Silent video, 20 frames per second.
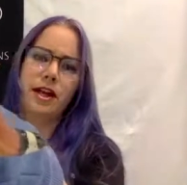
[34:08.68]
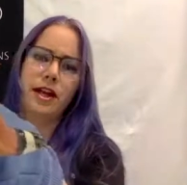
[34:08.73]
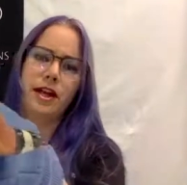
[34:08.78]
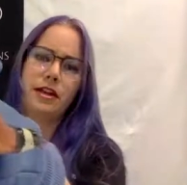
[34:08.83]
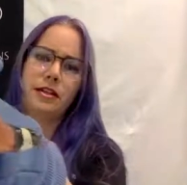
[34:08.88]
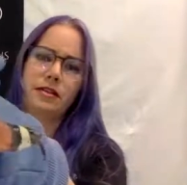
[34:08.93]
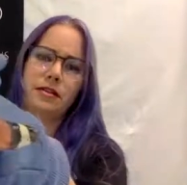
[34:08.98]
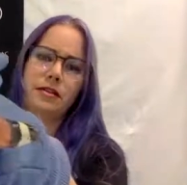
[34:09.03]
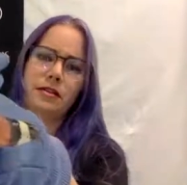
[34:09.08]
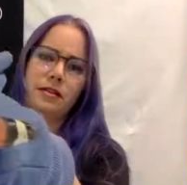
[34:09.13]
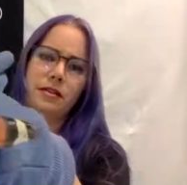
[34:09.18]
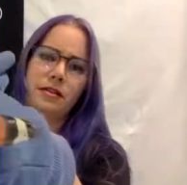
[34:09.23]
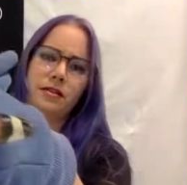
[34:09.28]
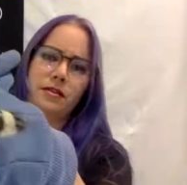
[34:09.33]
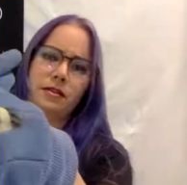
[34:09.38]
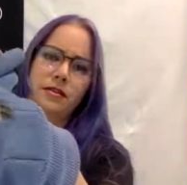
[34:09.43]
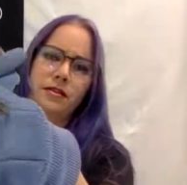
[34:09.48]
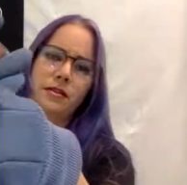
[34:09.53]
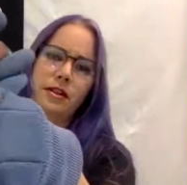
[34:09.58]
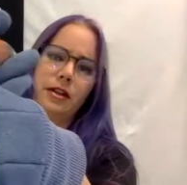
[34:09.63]
head and
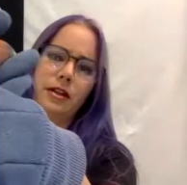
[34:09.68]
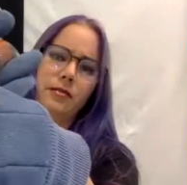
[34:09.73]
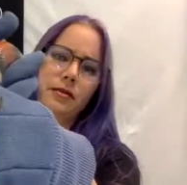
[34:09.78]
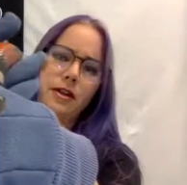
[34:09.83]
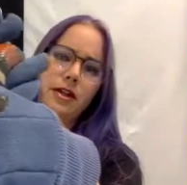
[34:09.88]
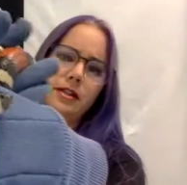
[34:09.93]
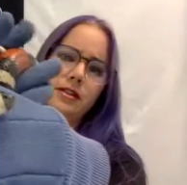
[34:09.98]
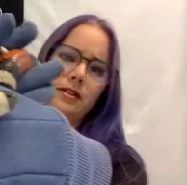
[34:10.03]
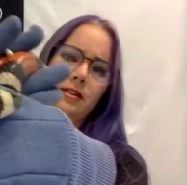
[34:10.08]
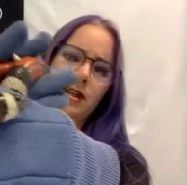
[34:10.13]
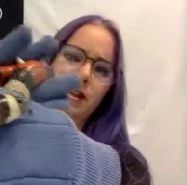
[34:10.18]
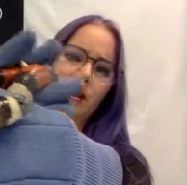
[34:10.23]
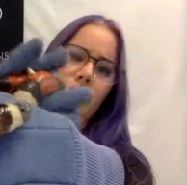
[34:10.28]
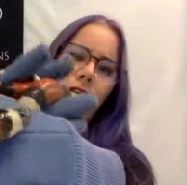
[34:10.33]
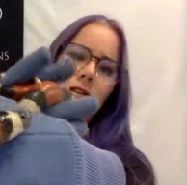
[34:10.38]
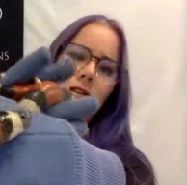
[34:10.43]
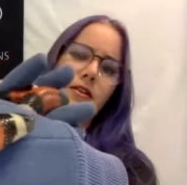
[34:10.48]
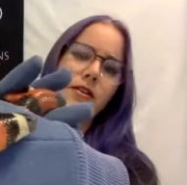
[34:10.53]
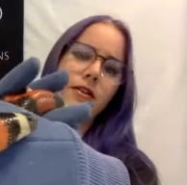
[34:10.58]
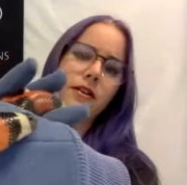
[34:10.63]
you're like, wait a
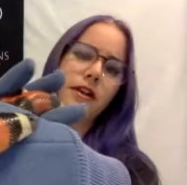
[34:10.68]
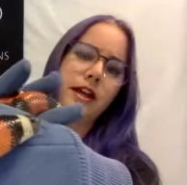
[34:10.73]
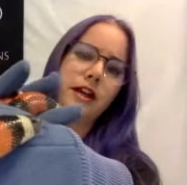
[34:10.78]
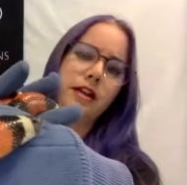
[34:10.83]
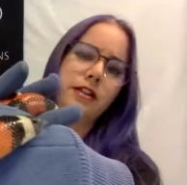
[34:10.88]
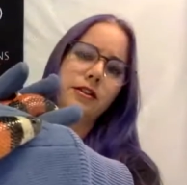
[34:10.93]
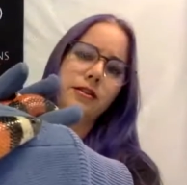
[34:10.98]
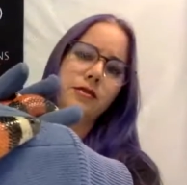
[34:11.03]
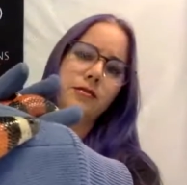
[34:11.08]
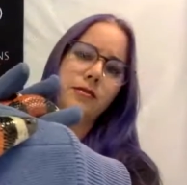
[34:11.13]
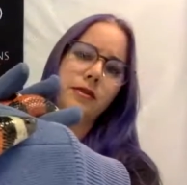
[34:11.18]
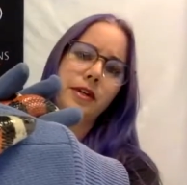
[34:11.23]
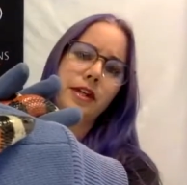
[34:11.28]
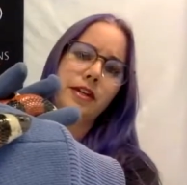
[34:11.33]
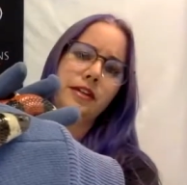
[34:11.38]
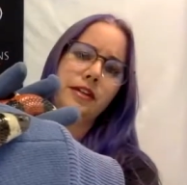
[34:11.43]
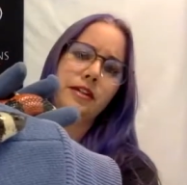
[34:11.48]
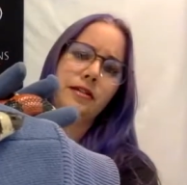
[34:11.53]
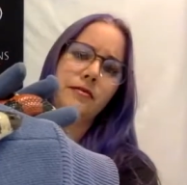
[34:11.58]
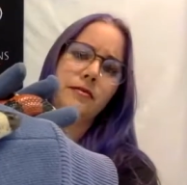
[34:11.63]
second, her head is
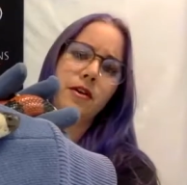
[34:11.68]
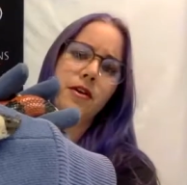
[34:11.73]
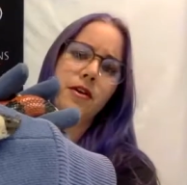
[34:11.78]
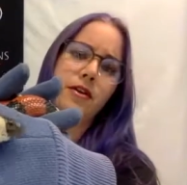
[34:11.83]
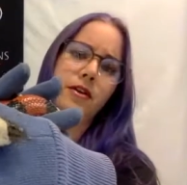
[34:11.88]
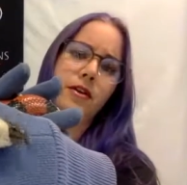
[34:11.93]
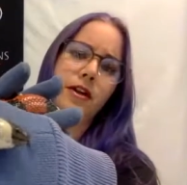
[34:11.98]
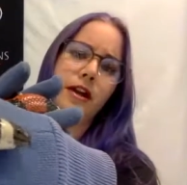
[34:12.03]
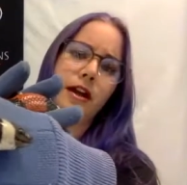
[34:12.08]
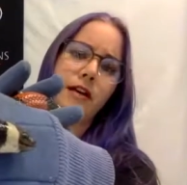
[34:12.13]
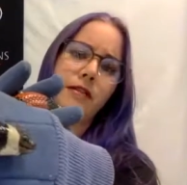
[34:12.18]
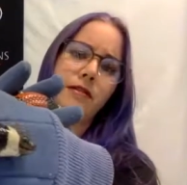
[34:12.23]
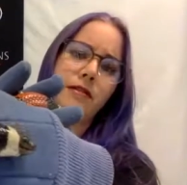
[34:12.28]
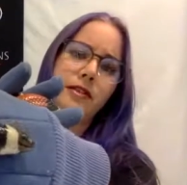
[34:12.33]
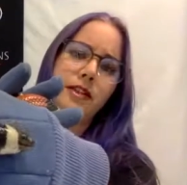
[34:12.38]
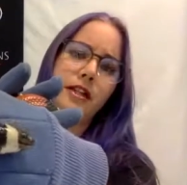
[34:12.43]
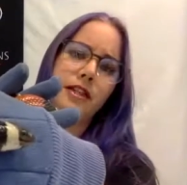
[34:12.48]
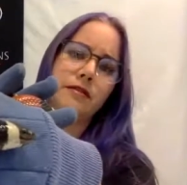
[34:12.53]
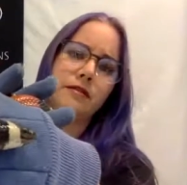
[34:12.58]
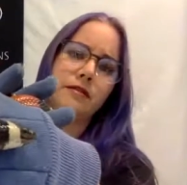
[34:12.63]
way smaller. How is
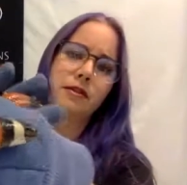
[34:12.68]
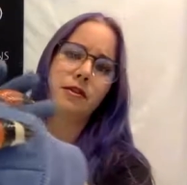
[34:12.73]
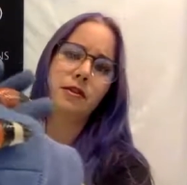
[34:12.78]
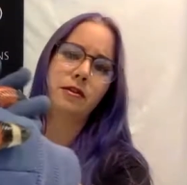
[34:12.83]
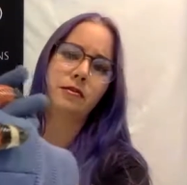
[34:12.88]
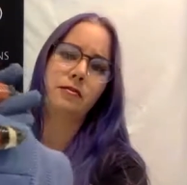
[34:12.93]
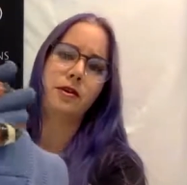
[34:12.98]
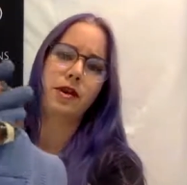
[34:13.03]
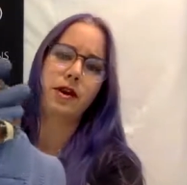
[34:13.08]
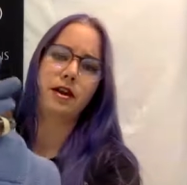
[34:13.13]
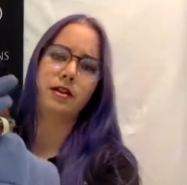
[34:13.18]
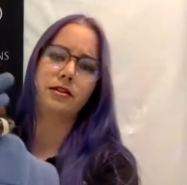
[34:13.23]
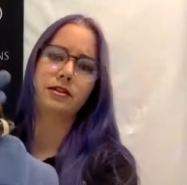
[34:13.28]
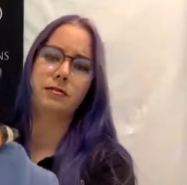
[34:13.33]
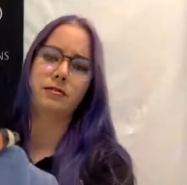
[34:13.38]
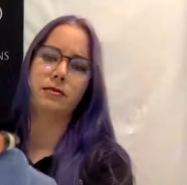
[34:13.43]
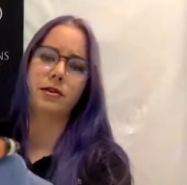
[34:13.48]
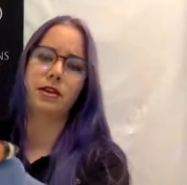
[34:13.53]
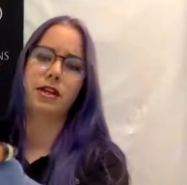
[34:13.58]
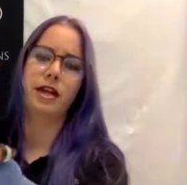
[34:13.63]
that even
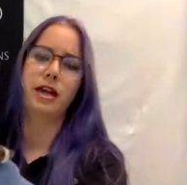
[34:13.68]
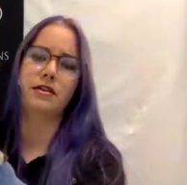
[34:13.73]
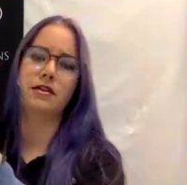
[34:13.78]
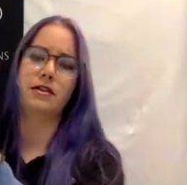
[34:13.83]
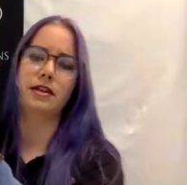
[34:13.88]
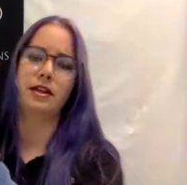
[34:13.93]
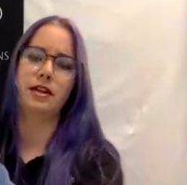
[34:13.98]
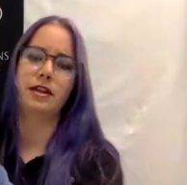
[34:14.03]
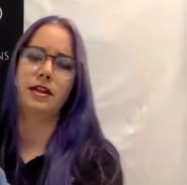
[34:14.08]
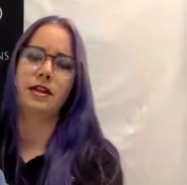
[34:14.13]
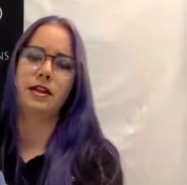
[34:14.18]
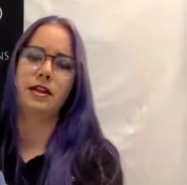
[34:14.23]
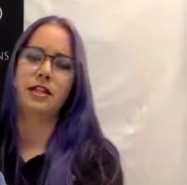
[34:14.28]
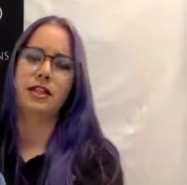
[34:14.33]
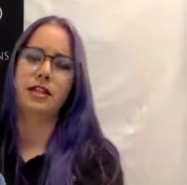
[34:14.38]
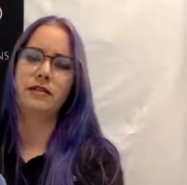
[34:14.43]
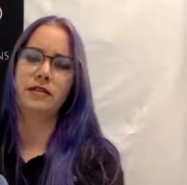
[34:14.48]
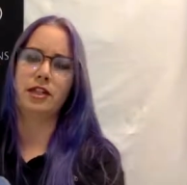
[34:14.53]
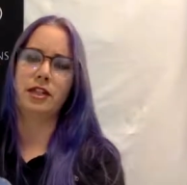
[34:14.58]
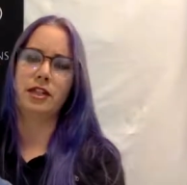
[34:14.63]
possible? And how do they
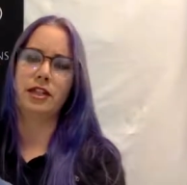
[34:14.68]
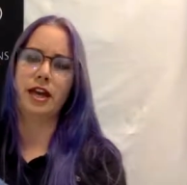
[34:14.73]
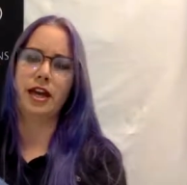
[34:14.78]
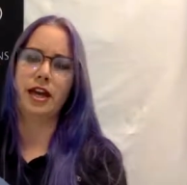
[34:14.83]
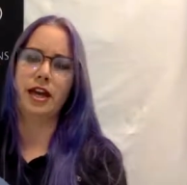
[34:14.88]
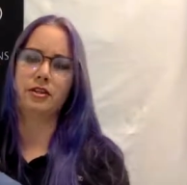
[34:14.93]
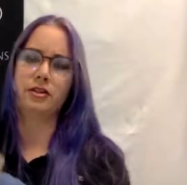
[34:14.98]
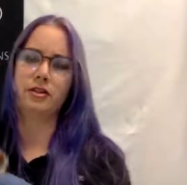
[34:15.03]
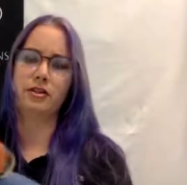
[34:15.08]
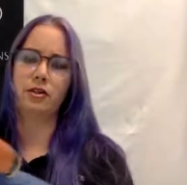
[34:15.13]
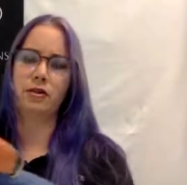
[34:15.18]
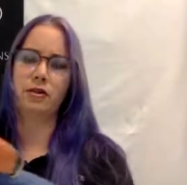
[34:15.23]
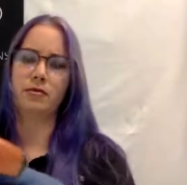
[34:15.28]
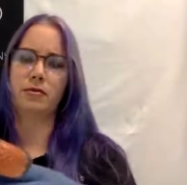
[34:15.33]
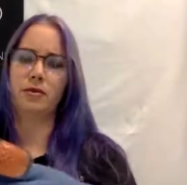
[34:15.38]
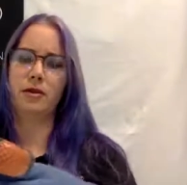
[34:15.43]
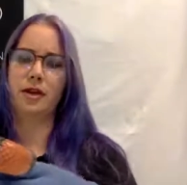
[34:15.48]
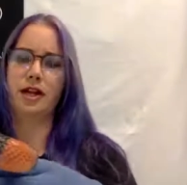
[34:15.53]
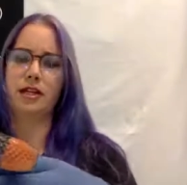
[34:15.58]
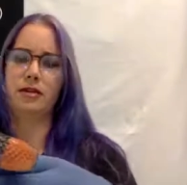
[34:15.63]
even catch their
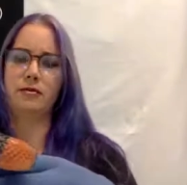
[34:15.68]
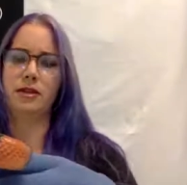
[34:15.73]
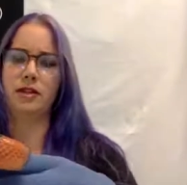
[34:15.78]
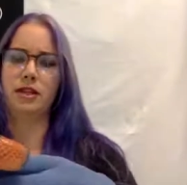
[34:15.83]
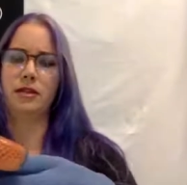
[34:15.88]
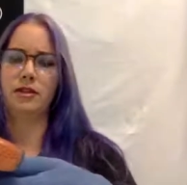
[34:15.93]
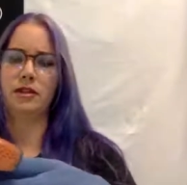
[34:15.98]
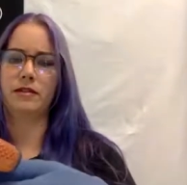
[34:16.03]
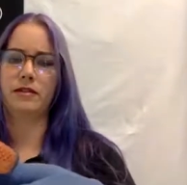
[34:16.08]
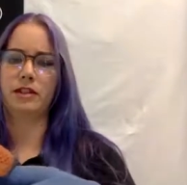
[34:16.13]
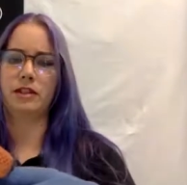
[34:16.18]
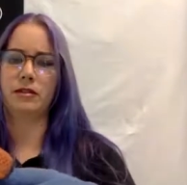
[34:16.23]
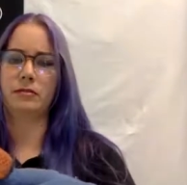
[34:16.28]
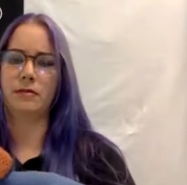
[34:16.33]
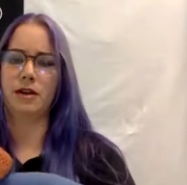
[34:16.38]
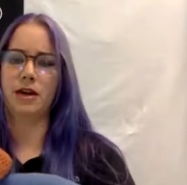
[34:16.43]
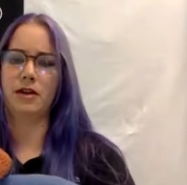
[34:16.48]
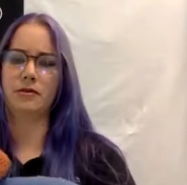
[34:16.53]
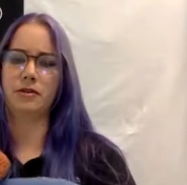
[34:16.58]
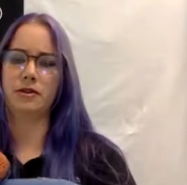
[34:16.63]
prey to begin with? If it's a
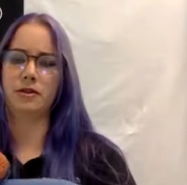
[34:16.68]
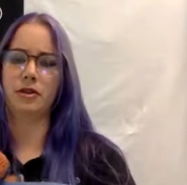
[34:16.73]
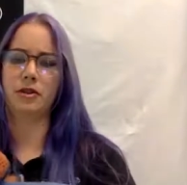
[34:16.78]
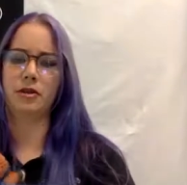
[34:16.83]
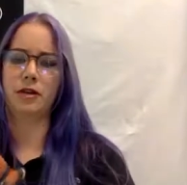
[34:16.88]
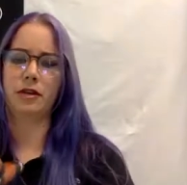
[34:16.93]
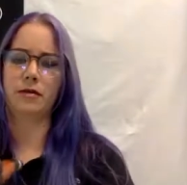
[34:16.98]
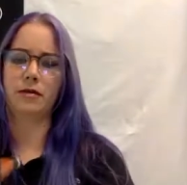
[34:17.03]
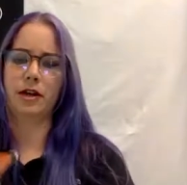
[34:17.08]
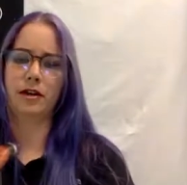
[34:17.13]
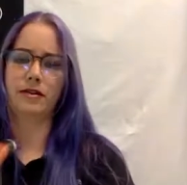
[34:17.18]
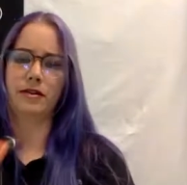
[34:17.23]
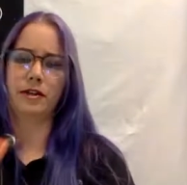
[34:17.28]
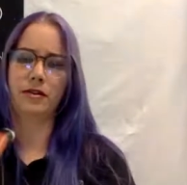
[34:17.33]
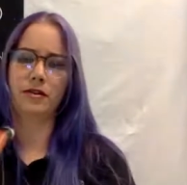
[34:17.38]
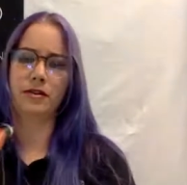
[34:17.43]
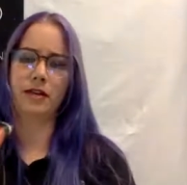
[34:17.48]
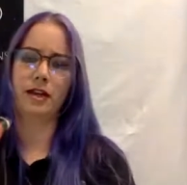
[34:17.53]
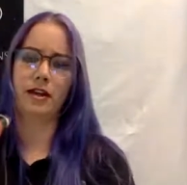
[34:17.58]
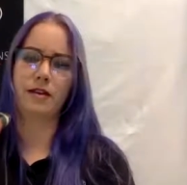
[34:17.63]
mouse scurrying around, they
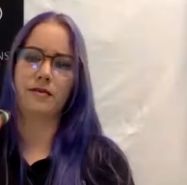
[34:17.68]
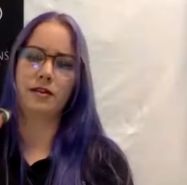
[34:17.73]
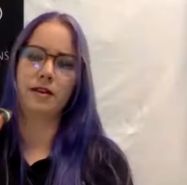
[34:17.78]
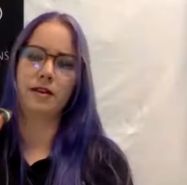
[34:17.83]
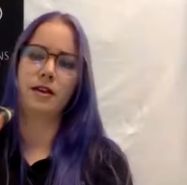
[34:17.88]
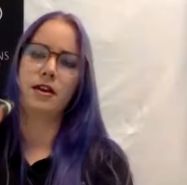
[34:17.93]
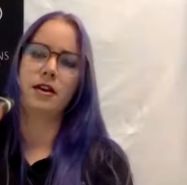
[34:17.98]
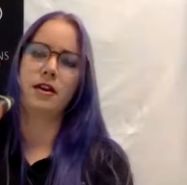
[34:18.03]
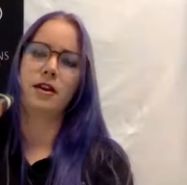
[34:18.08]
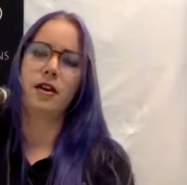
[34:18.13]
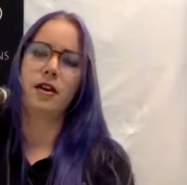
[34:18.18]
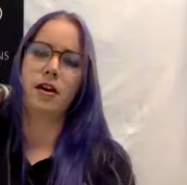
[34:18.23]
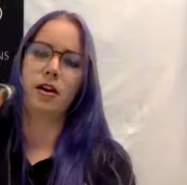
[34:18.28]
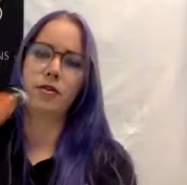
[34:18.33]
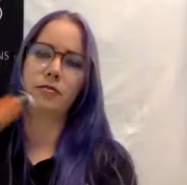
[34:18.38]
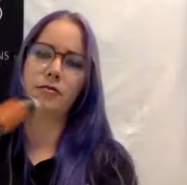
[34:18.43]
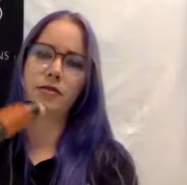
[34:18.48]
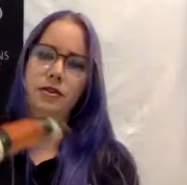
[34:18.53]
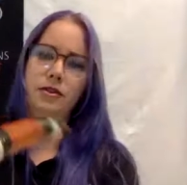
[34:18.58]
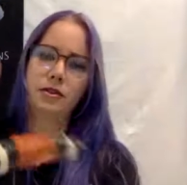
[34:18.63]
don't have
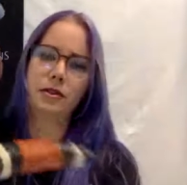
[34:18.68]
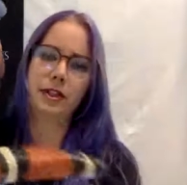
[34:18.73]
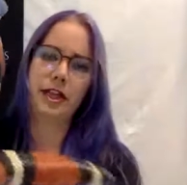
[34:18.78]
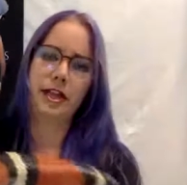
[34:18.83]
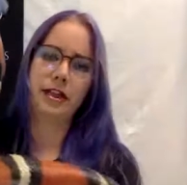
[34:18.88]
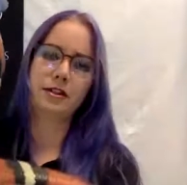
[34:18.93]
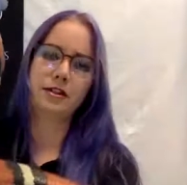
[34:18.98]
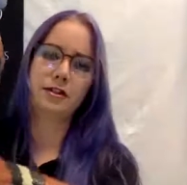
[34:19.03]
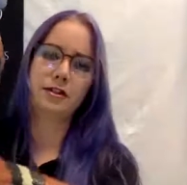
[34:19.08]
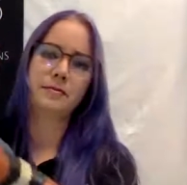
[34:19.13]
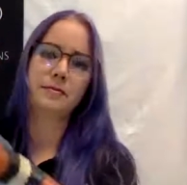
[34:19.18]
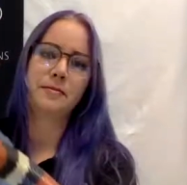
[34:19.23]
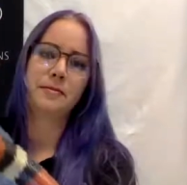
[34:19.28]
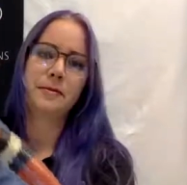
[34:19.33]
arms or legs.